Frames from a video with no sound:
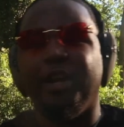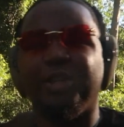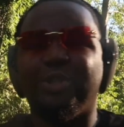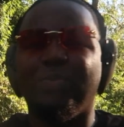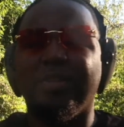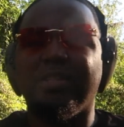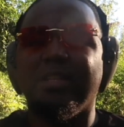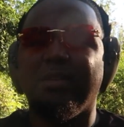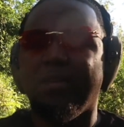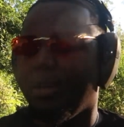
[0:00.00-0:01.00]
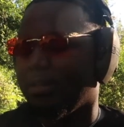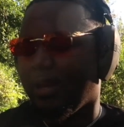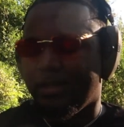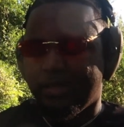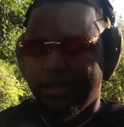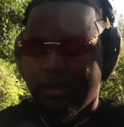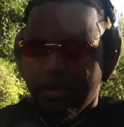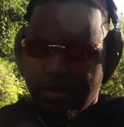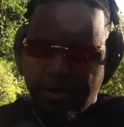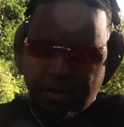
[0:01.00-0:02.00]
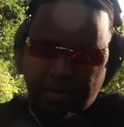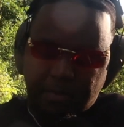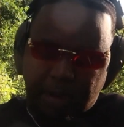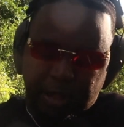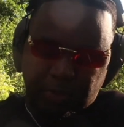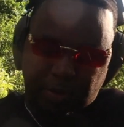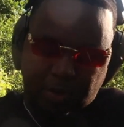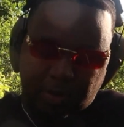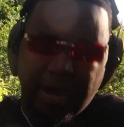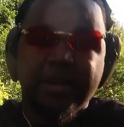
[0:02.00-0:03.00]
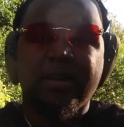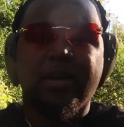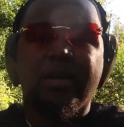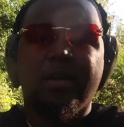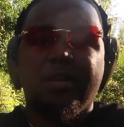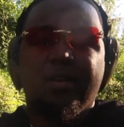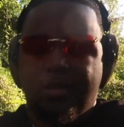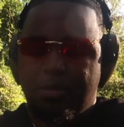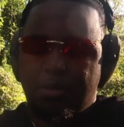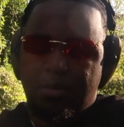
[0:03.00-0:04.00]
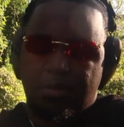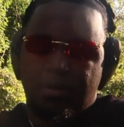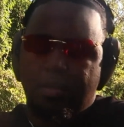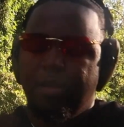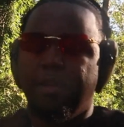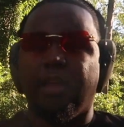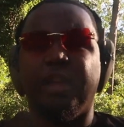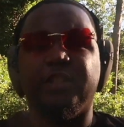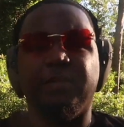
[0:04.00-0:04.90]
here shooting Cyelee red dots, might as well go ahead and uh, give